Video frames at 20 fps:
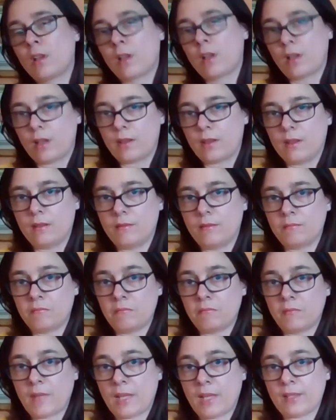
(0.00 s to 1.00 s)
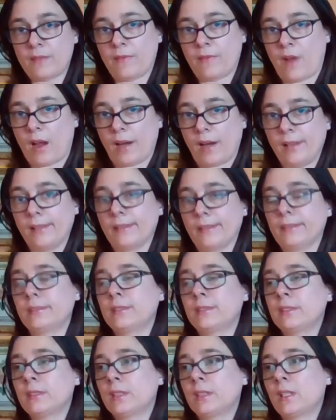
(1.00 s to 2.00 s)
and that's fine.
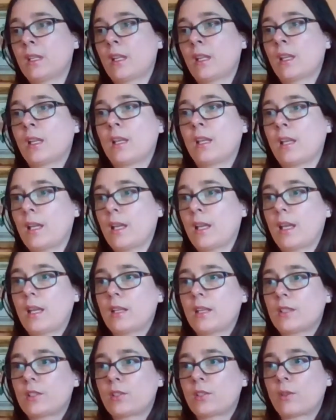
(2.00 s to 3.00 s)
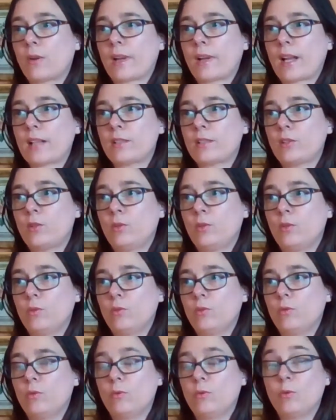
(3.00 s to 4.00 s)
So I got
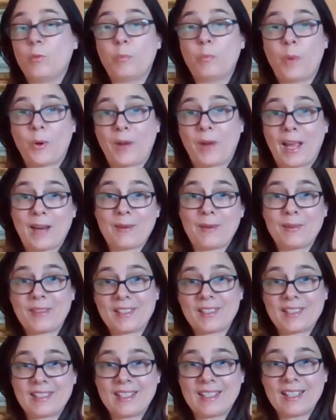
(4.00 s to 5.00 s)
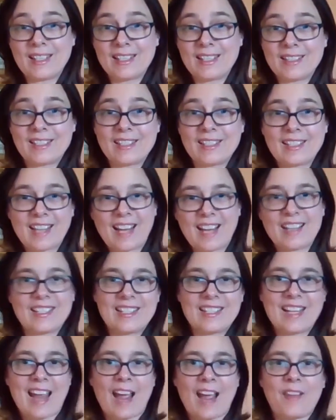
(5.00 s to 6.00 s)
to poke at it with a stick and just kind of
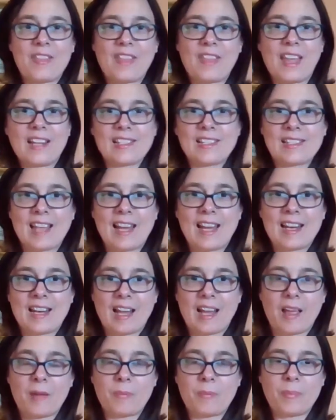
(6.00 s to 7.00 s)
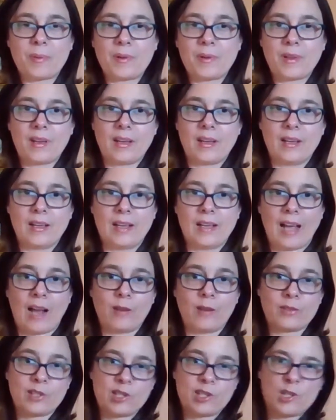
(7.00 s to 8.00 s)
see how they set it up.
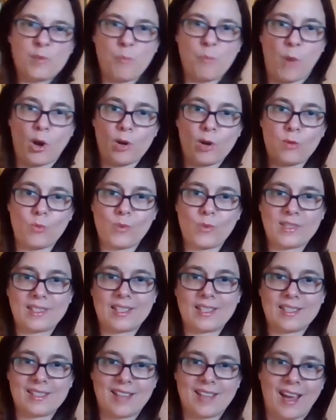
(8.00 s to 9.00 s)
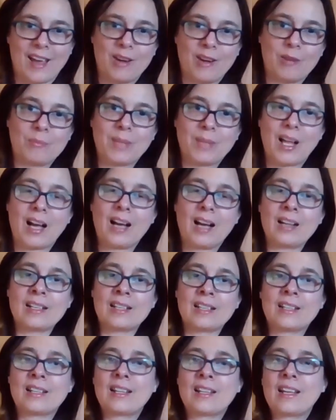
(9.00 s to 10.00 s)
How smart was this title
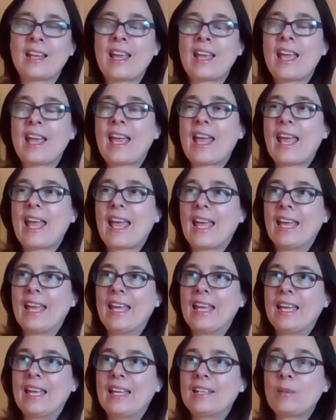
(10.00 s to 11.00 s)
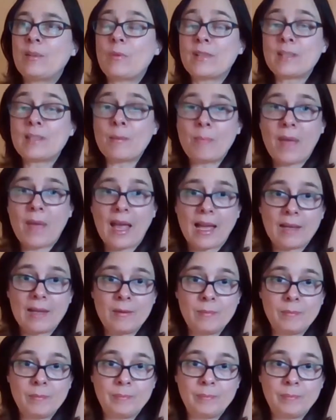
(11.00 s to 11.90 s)
block? And it wasn't bad.